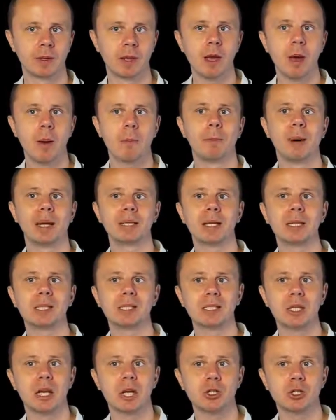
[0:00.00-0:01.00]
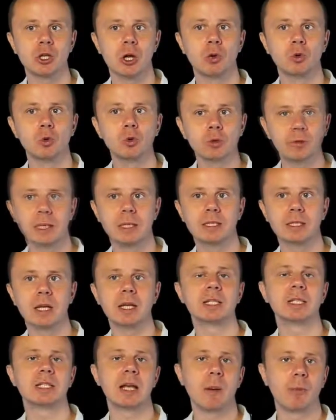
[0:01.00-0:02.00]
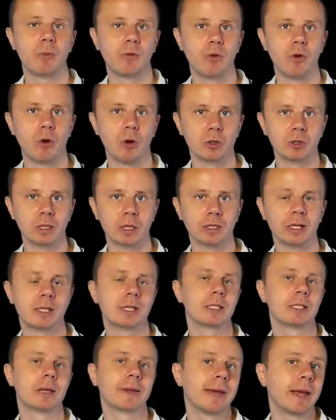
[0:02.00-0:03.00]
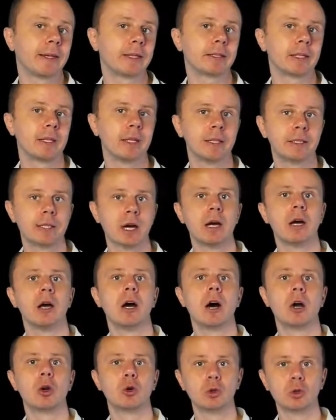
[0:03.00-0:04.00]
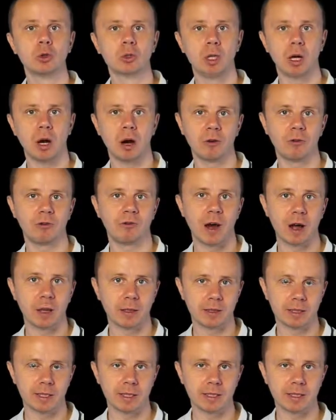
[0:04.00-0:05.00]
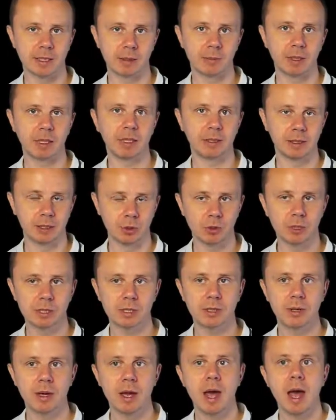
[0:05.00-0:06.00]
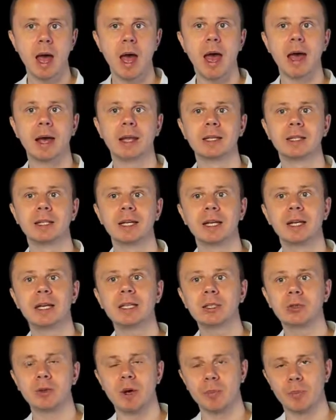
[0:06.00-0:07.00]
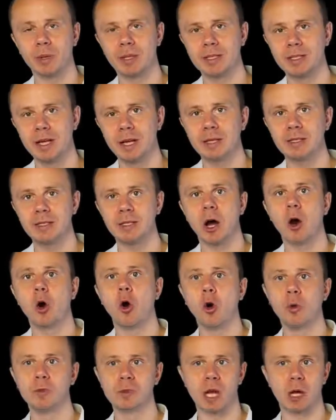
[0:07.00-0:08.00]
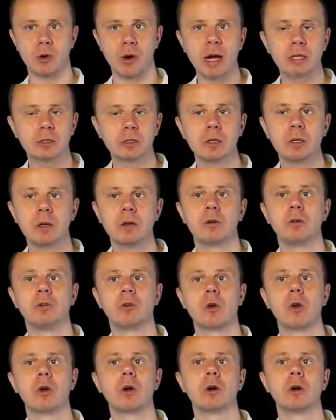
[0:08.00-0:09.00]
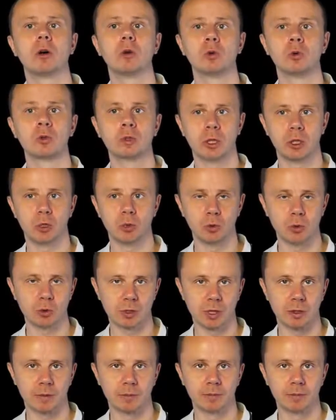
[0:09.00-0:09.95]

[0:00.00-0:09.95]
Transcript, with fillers: But slash root is subfolder that is located in the root of file system in Linux, and it represents home directory for root user.